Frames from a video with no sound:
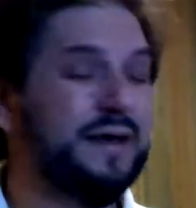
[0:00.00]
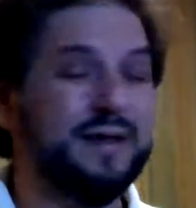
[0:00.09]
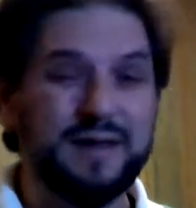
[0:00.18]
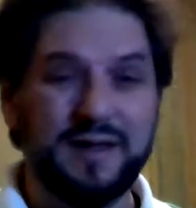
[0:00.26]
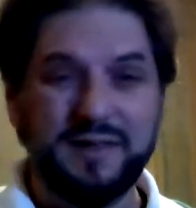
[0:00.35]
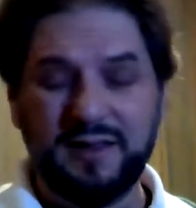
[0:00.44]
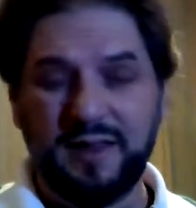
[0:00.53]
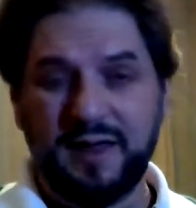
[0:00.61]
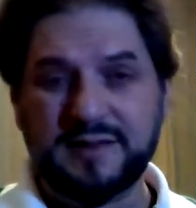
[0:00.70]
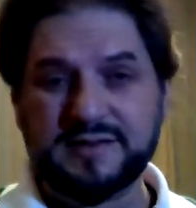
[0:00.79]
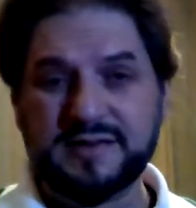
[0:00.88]

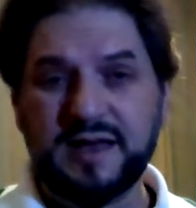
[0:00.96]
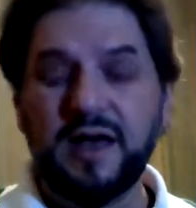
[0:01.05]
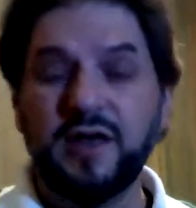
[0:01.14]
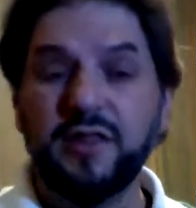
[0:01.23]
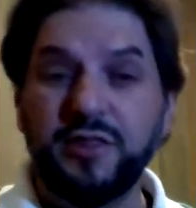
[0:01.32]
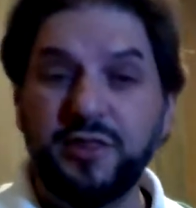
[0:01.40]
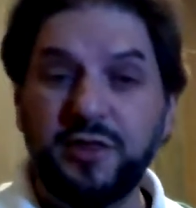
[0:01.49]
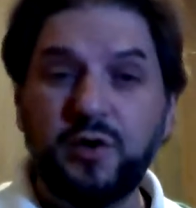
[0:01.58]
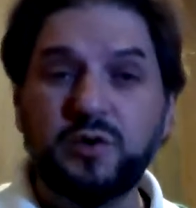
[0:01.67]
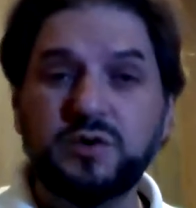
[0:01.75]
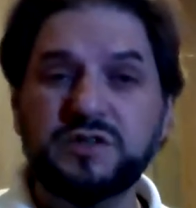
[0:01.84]
Nonetheless,
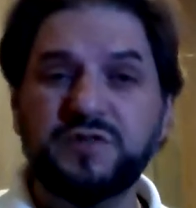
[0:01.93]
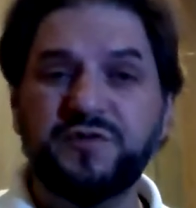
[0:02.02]
those